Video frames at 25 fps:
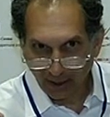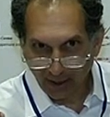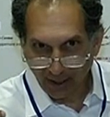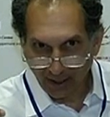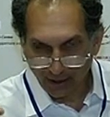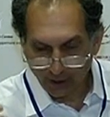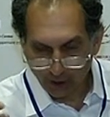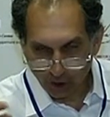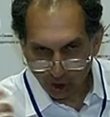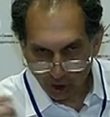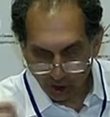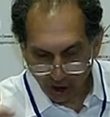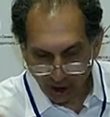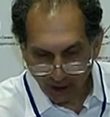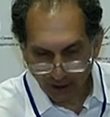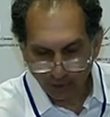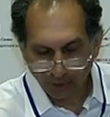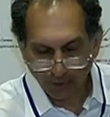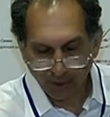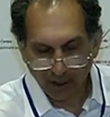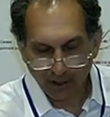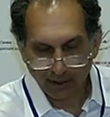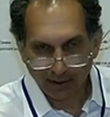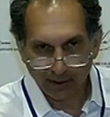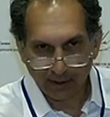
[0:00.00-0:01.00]
has
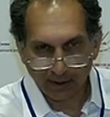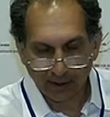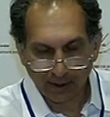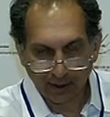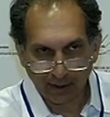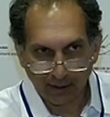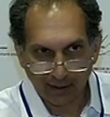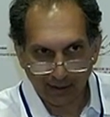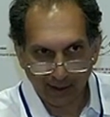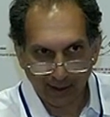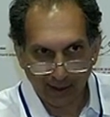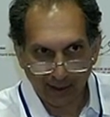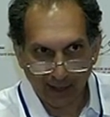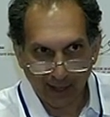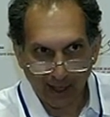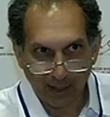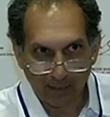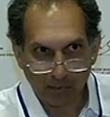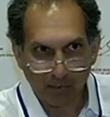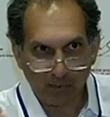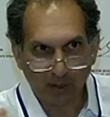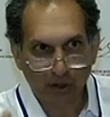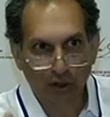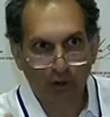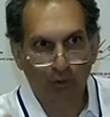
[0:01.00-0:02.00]
generated, I think, a
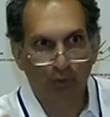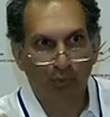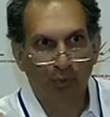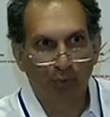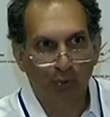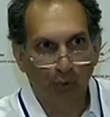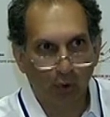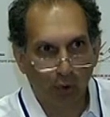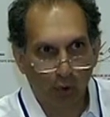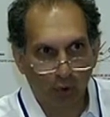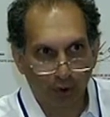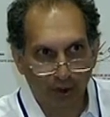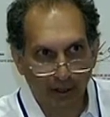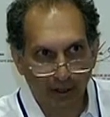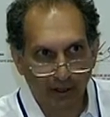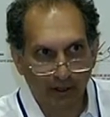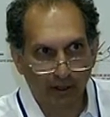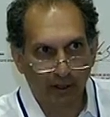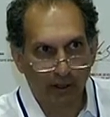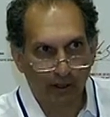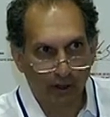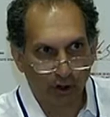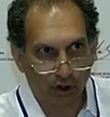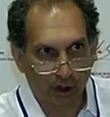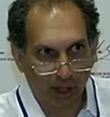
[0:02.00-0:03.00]
much
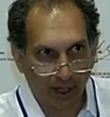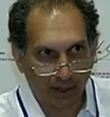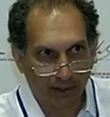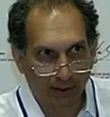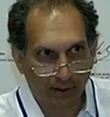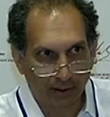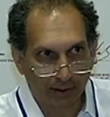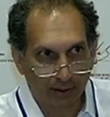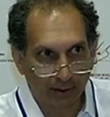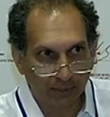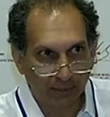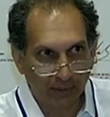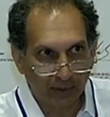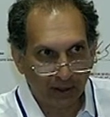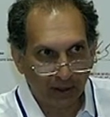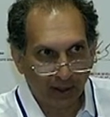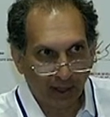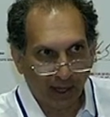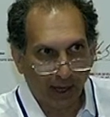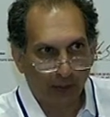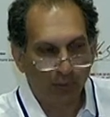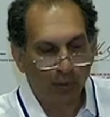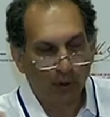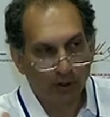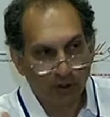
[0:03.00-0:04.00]
broader agenda.
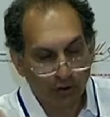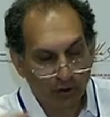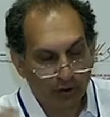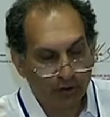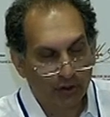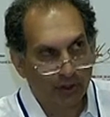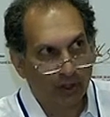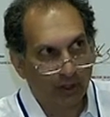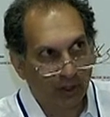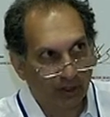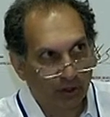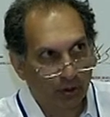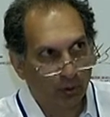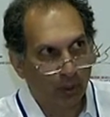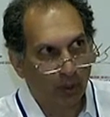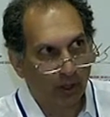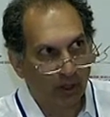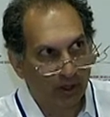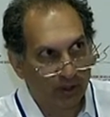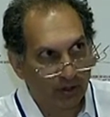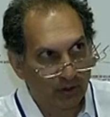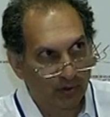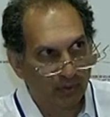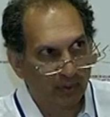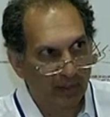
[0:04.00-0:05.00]
And when you start to
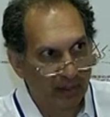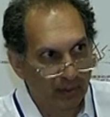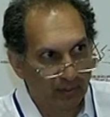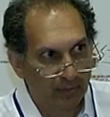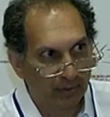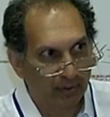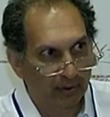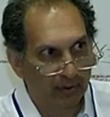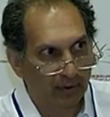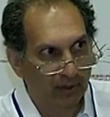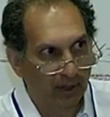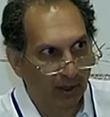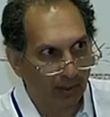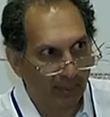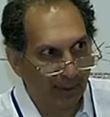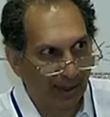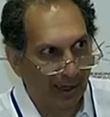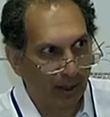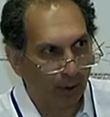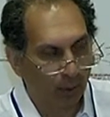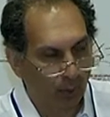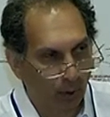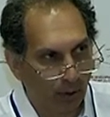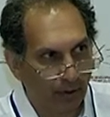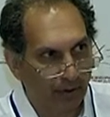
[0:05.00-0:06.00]
ask people
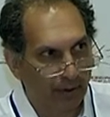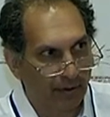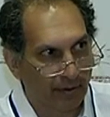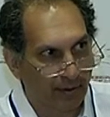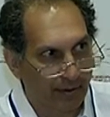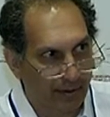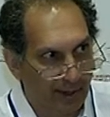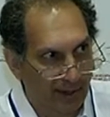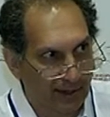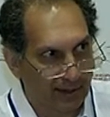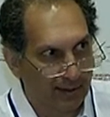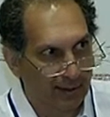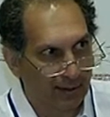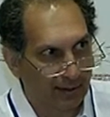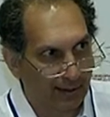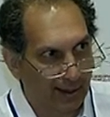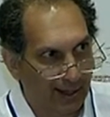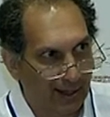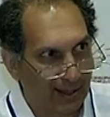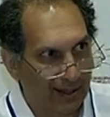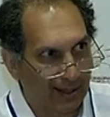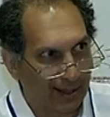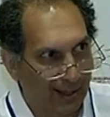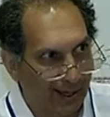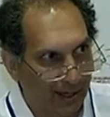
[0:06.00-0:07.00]
about what are the things that
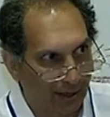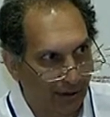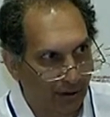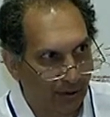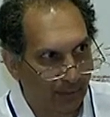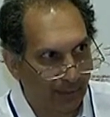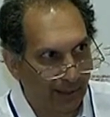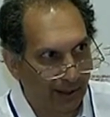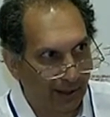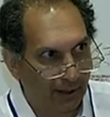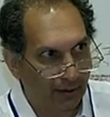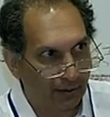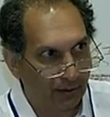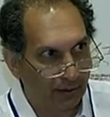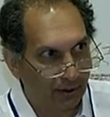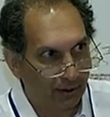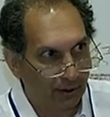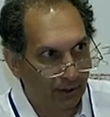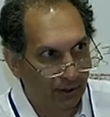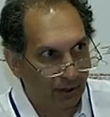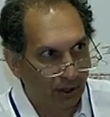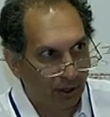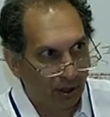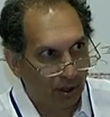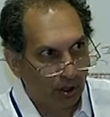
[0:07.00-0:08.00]
they care about,
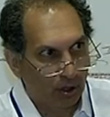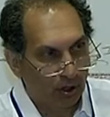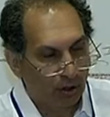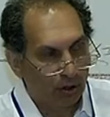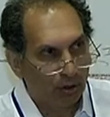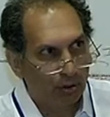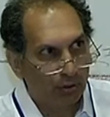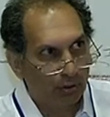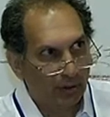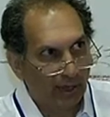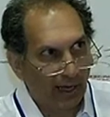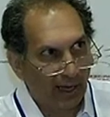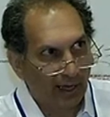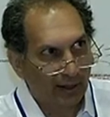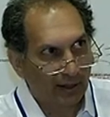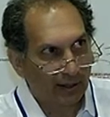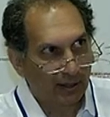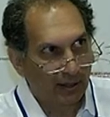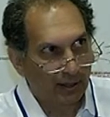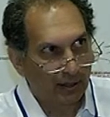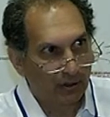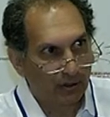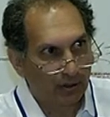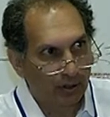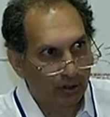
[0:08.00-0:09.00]
you get
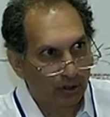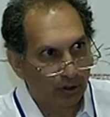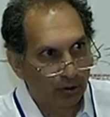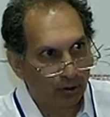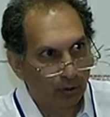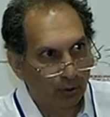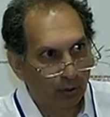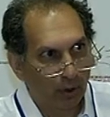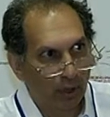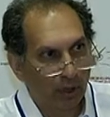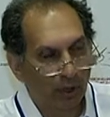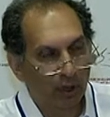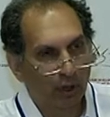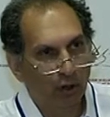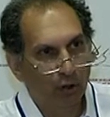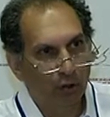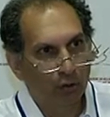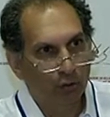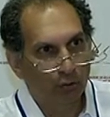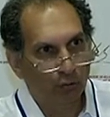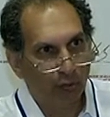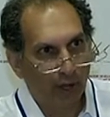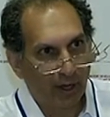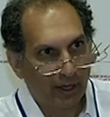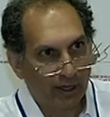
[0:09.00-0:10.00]
into a
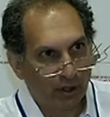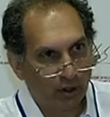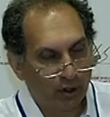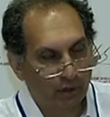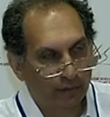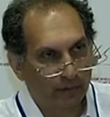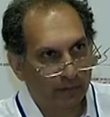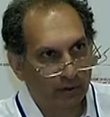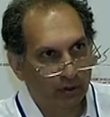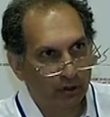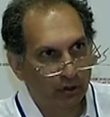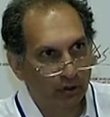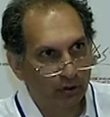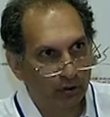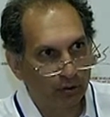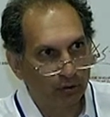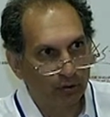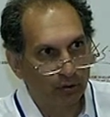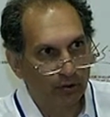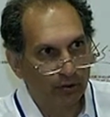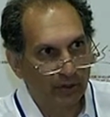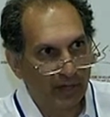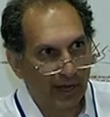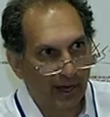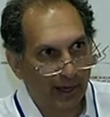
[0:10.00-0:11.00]
whole range of
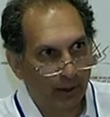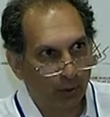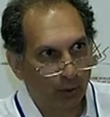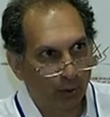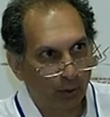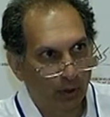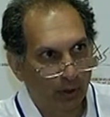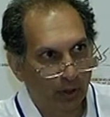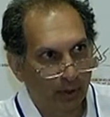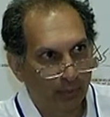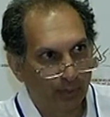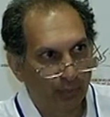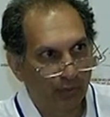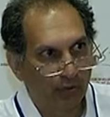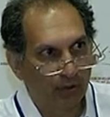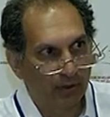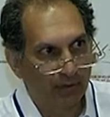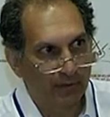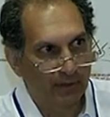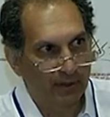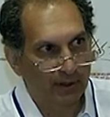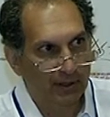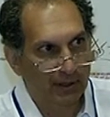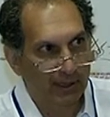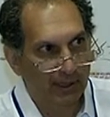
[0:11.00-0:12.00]
issues that were
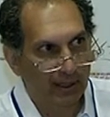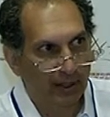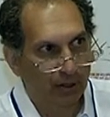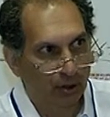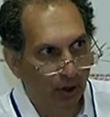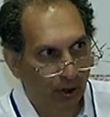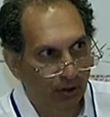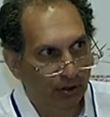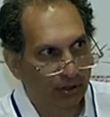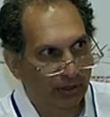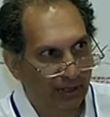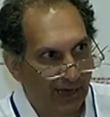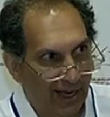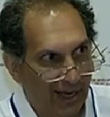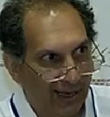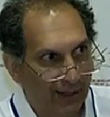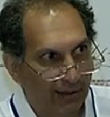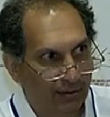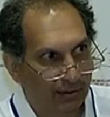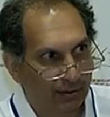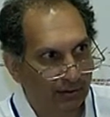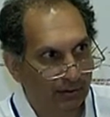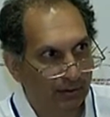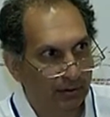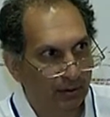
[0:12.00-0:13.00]
previously not
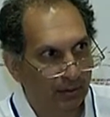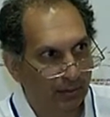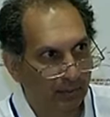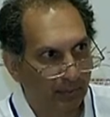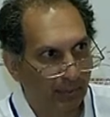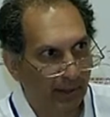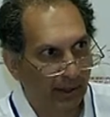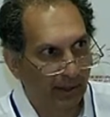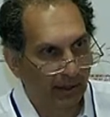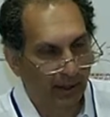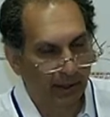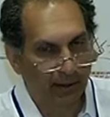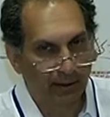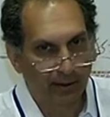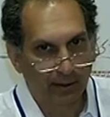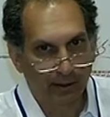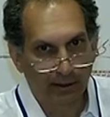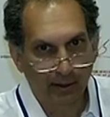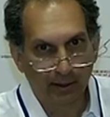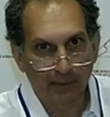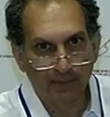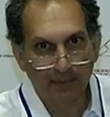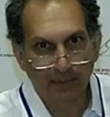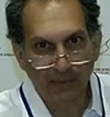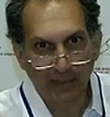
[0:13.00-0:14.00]
tackled by
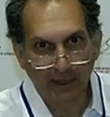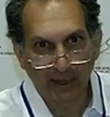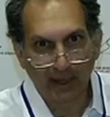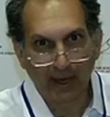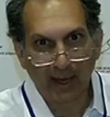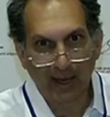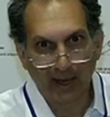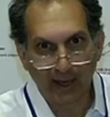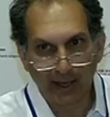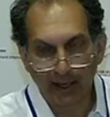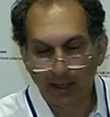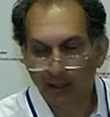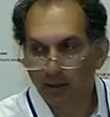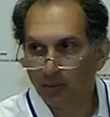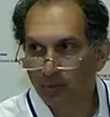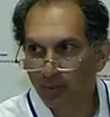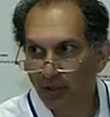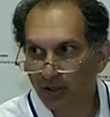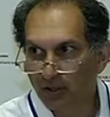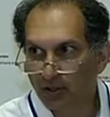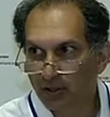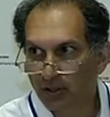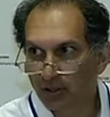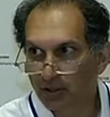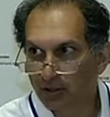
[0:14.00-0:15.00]
the aid
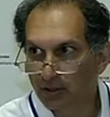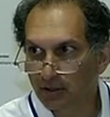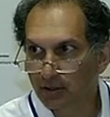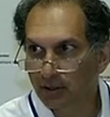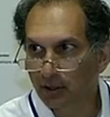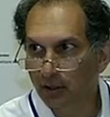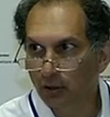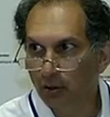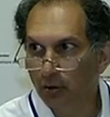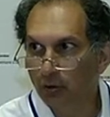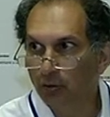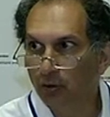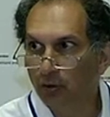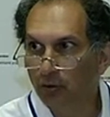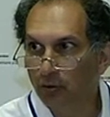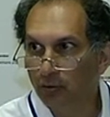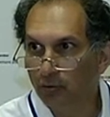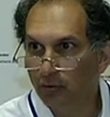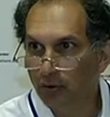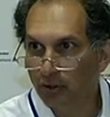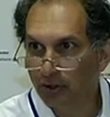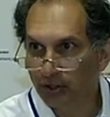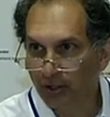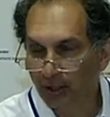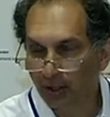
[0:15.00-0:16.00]
business. So you
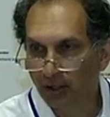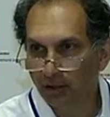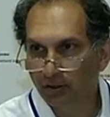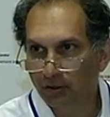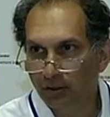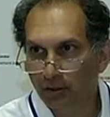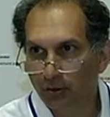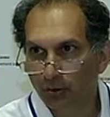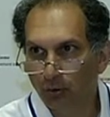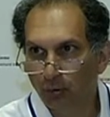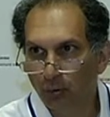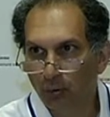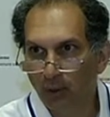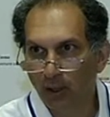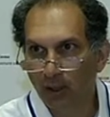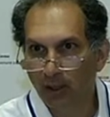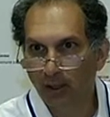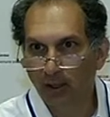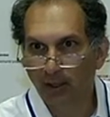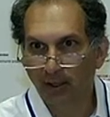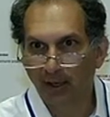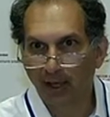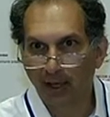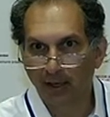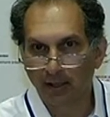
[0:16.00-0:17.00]
start to
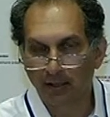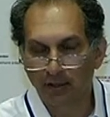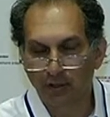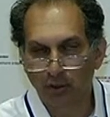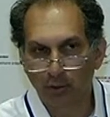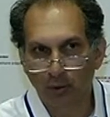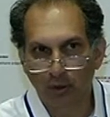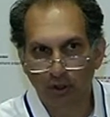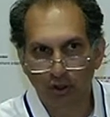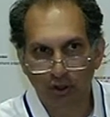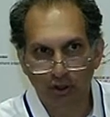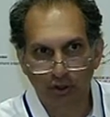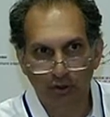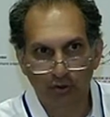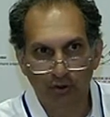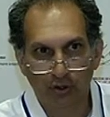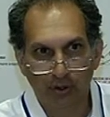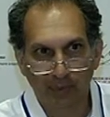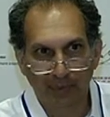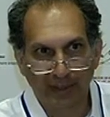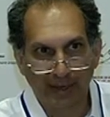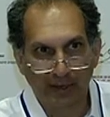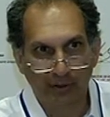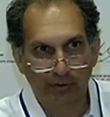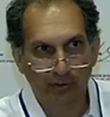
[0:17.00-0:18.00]
uh, get into issues
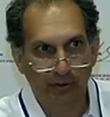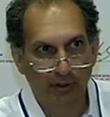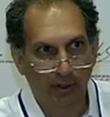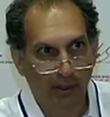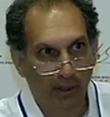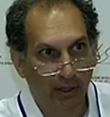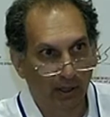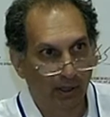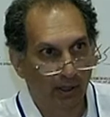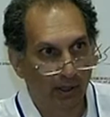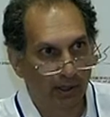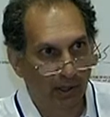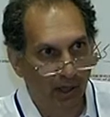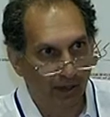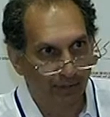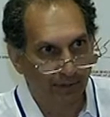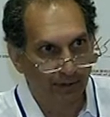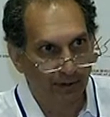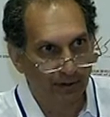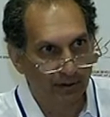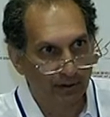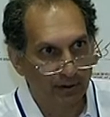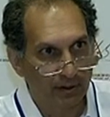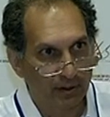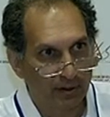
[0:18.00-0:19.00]
about uh,
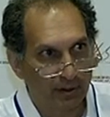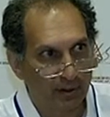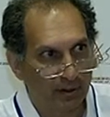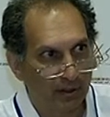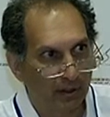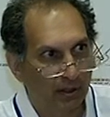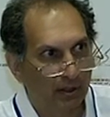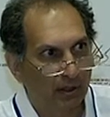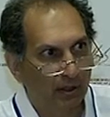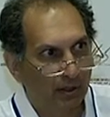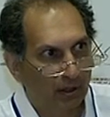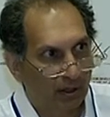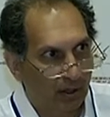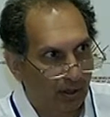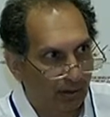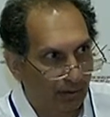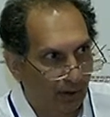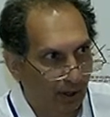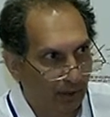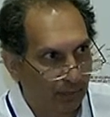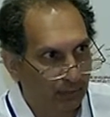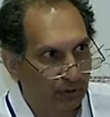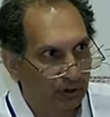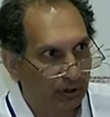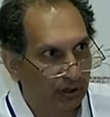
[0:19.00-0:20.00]
governance,
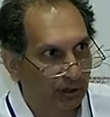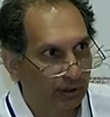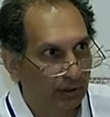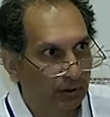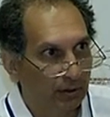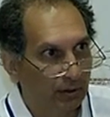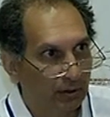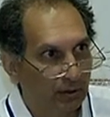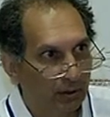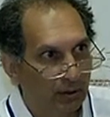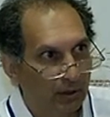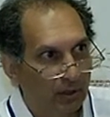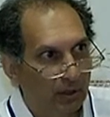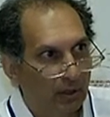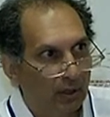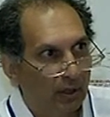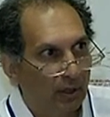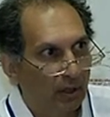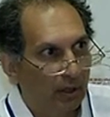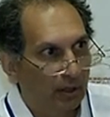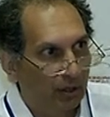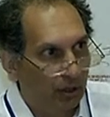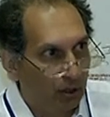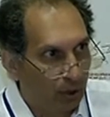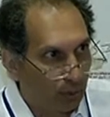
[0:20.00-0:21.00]
corruption,
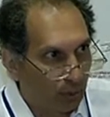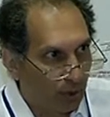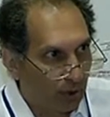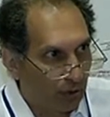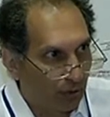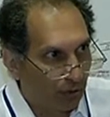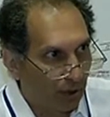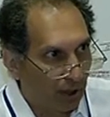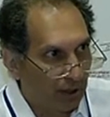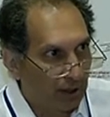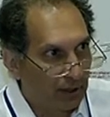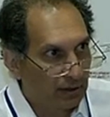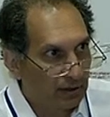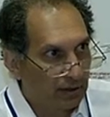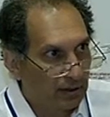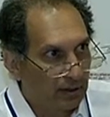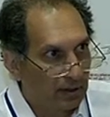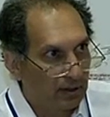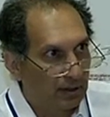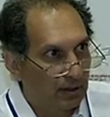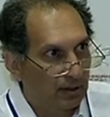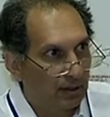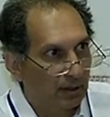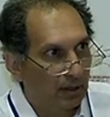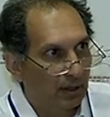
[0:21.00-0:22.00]
human
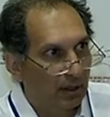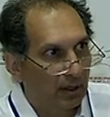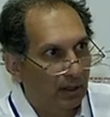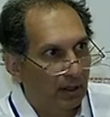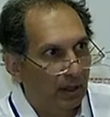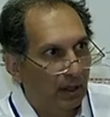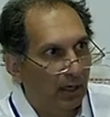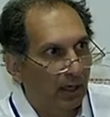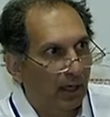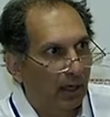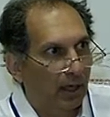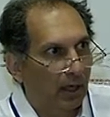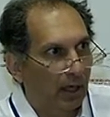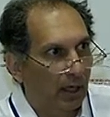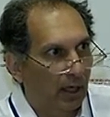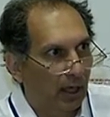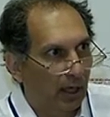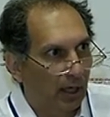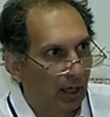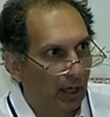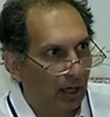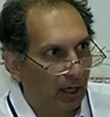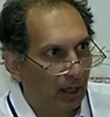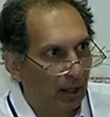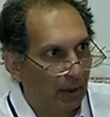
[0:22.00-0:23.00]
rights.
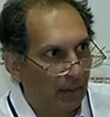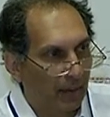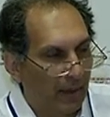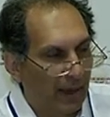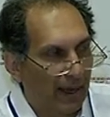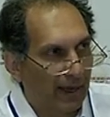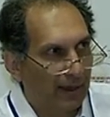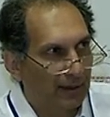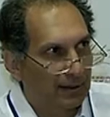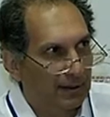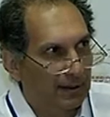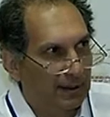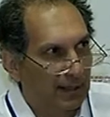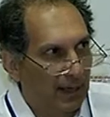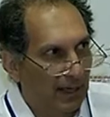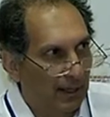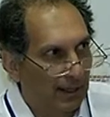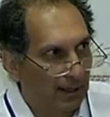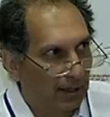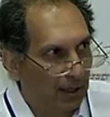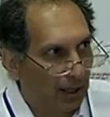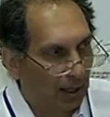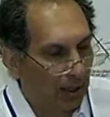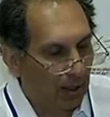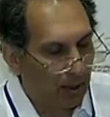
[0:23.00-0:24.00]
Uh, it's
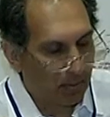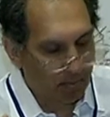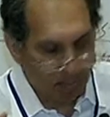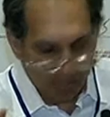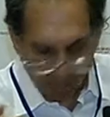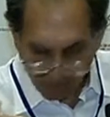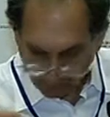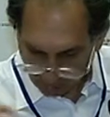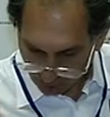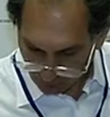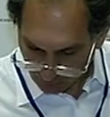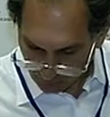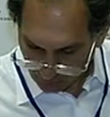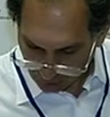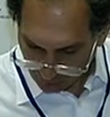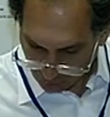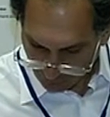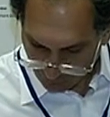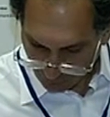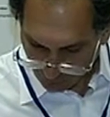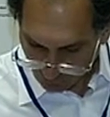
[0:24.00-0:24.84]
a uh, much, much